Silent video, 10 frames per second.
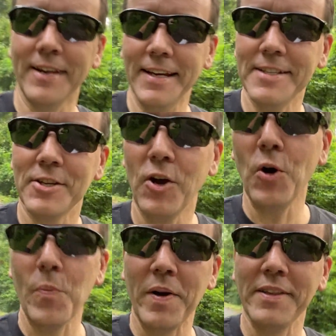is
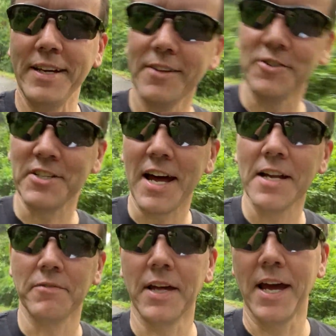hope on the other
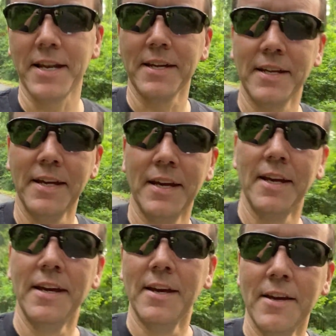side of that.
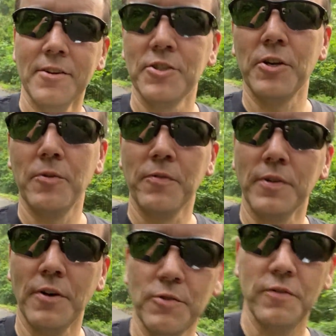So for
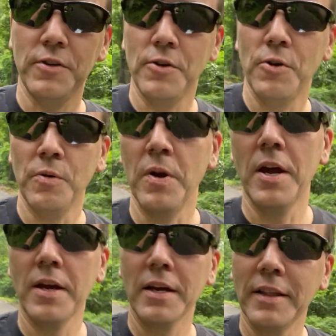those of you who
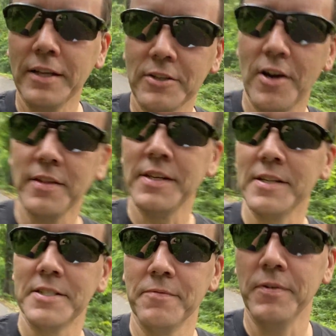clicked on
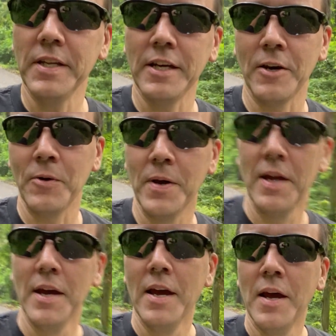this video
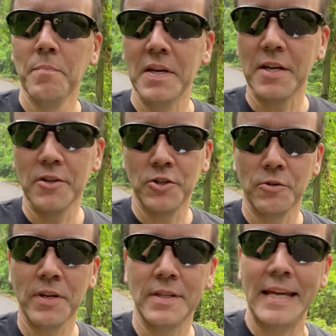because
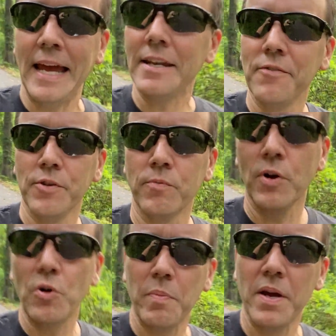you're at the end of your
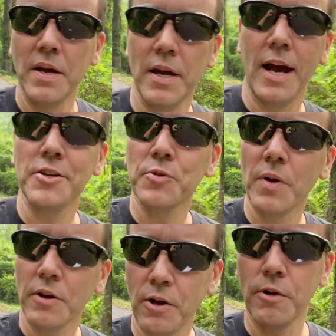rope, I just
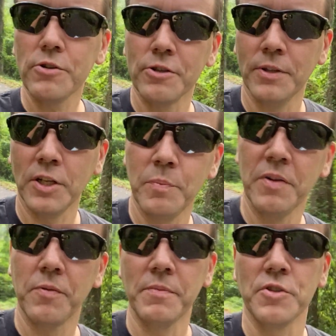want to encourage you a little
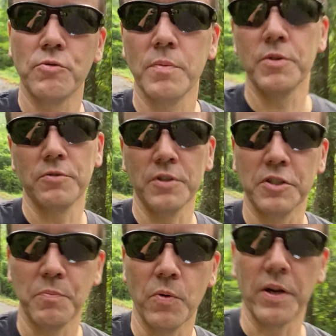bit from the scriptures
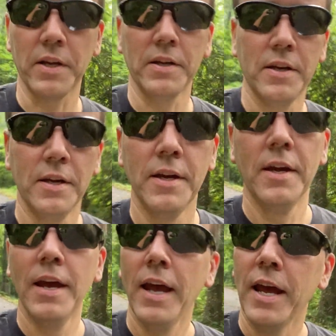this morning.
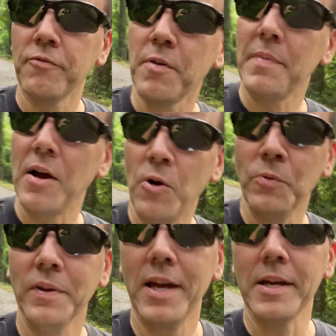And from my
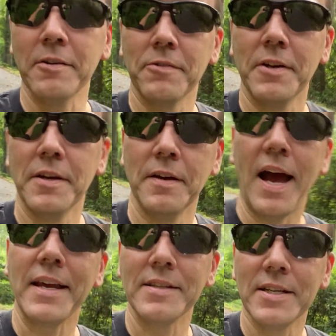own life,
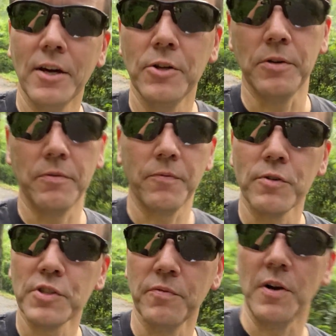I can tell you,
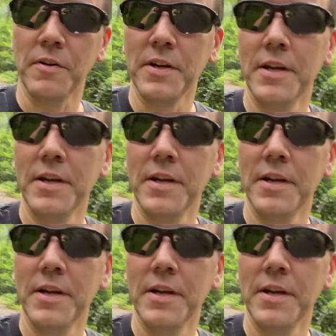first of all,